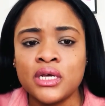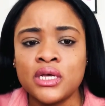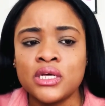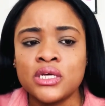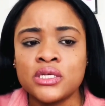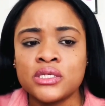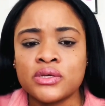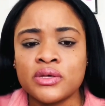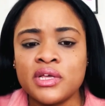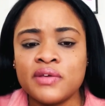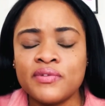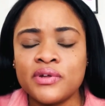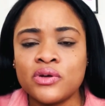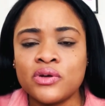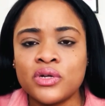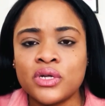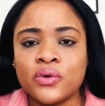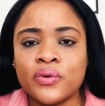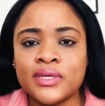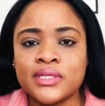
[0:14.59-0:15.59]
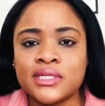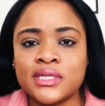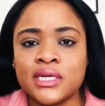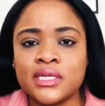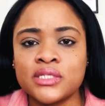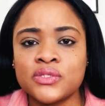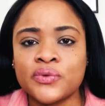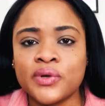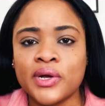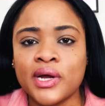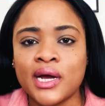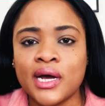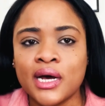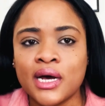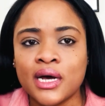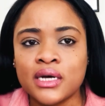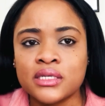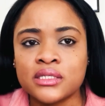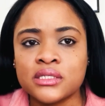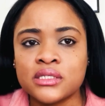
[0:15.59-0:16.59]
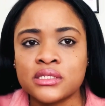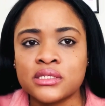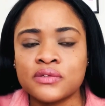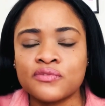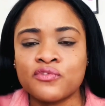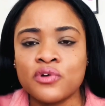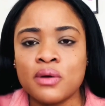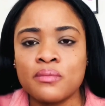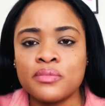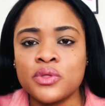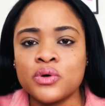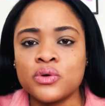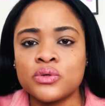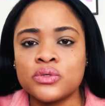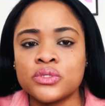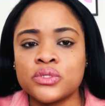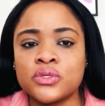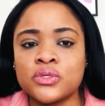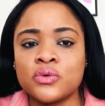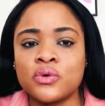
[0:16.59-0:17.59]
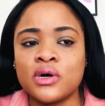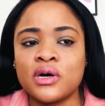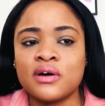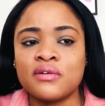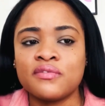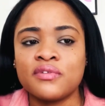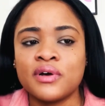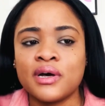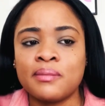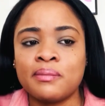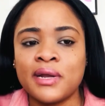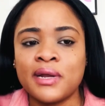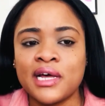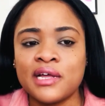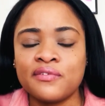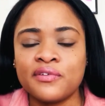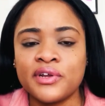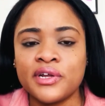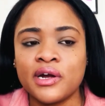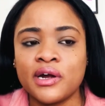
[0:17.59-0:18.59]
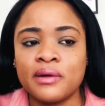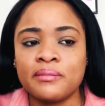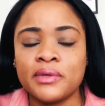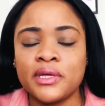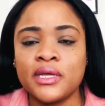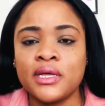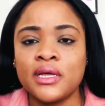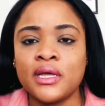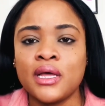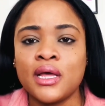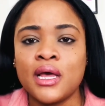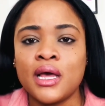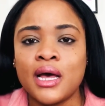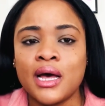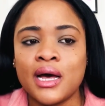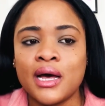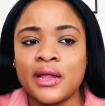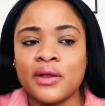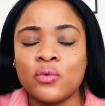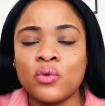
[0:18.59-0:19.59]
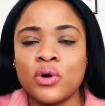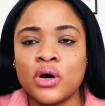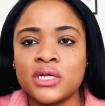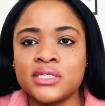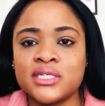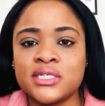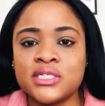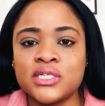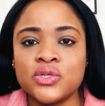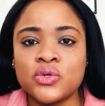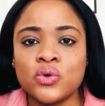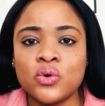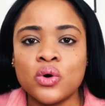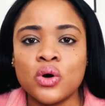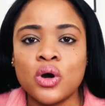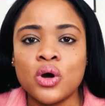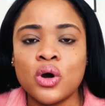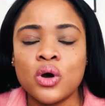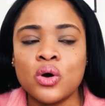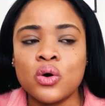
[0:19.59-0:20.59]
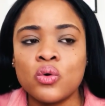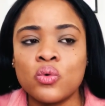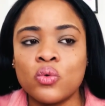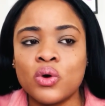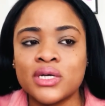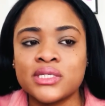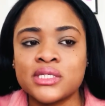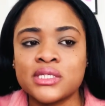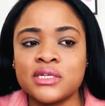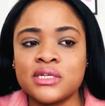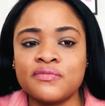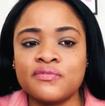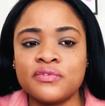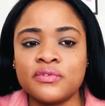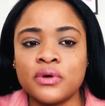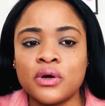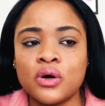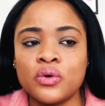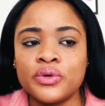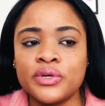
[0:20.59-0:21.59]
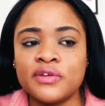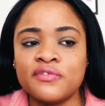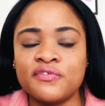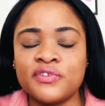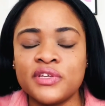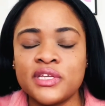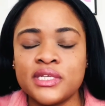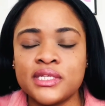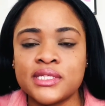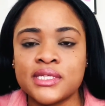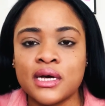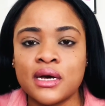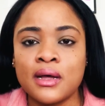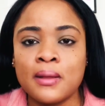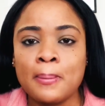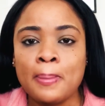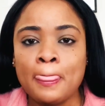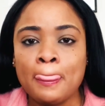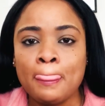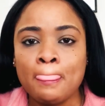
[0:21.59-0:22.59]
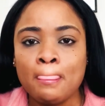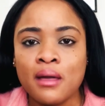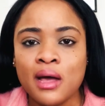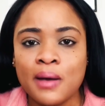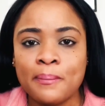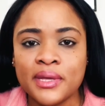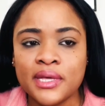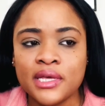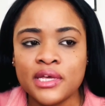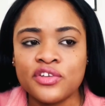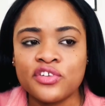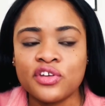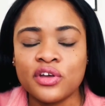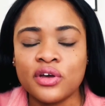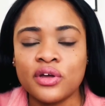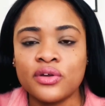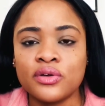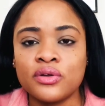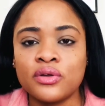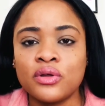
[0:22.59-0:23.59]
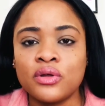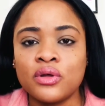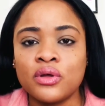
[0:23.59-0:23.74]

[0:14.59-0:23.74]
So even though the questions were asked from those who have applied for the army and wanted to know how the visa application